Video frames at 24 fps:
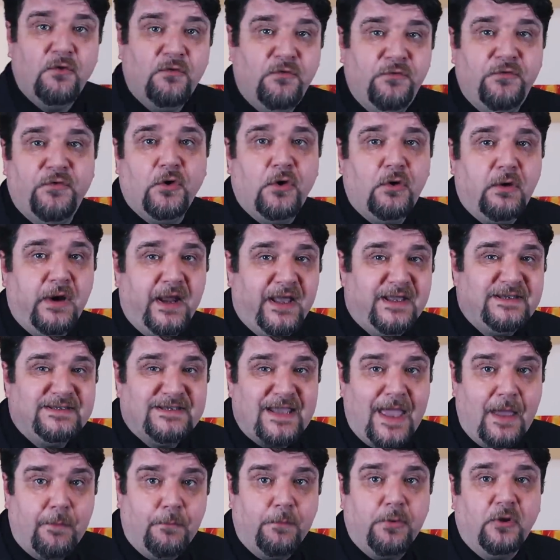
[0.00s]
For
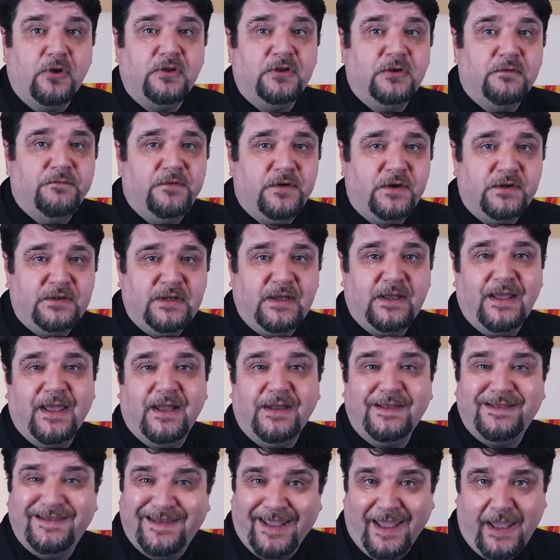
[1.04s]
example, the
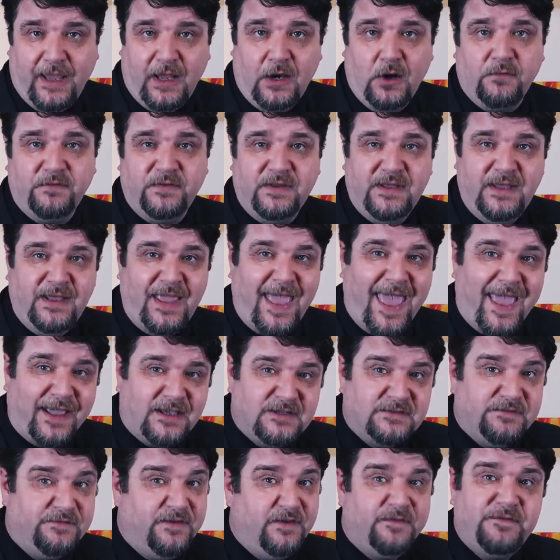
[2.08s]
vertical tail of the
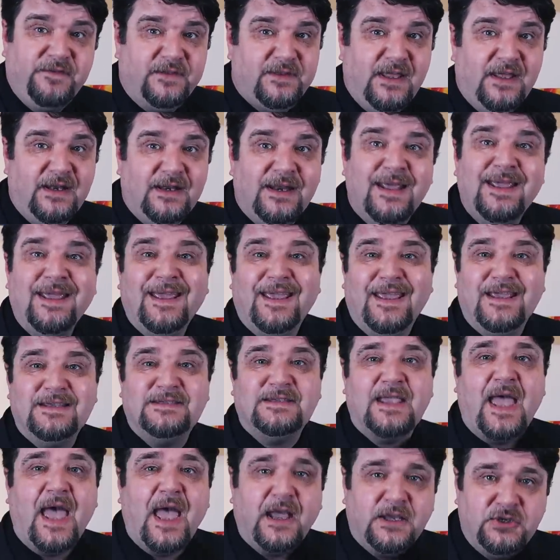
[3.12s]
X fifteen
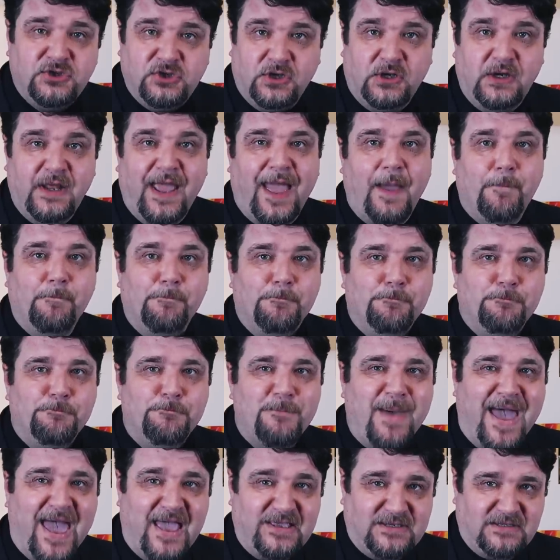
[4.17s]
is actually a
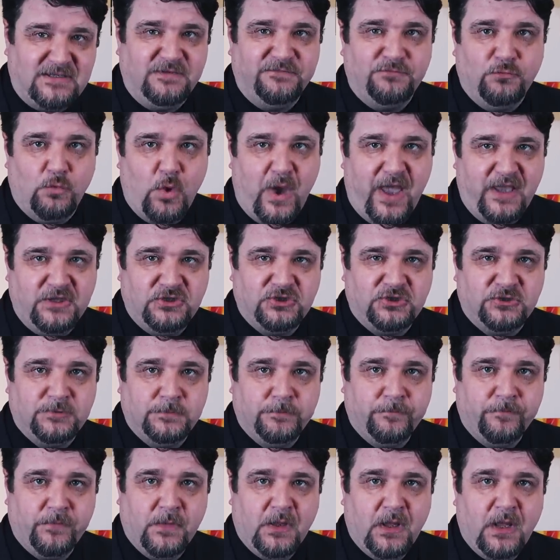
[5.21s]
massive wedge.
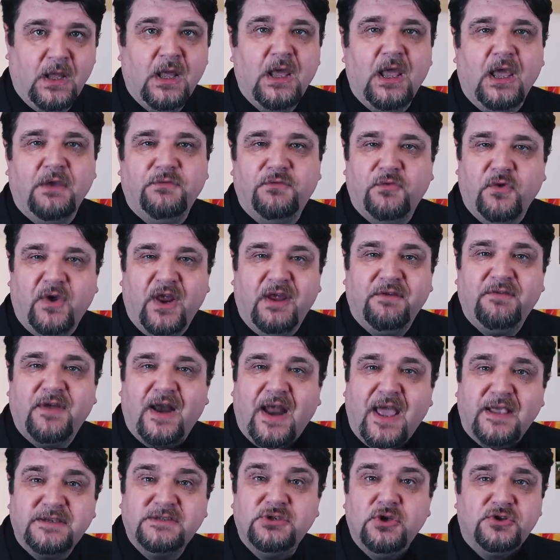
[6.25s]
If you ever
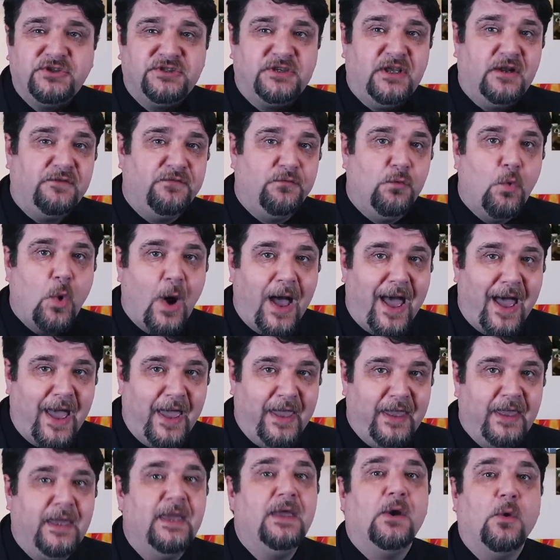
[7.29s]
ask yourself
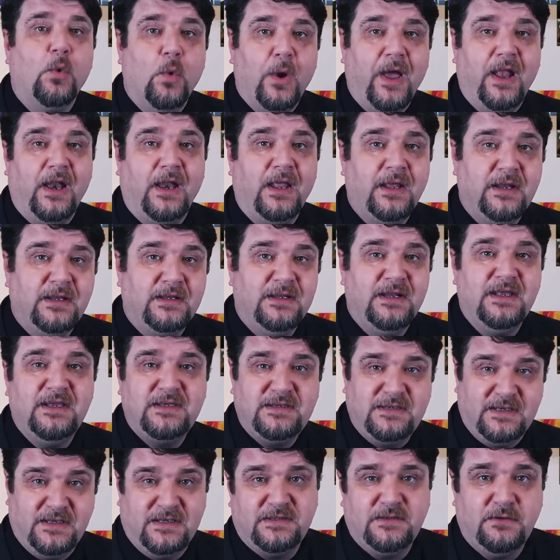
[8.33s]
why, well,
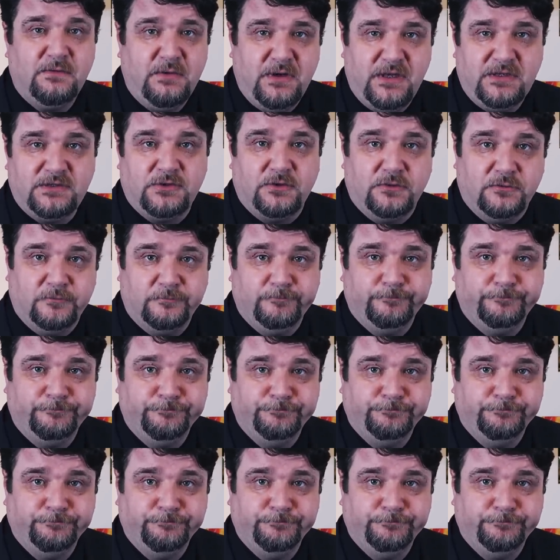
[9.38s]
this is the reason.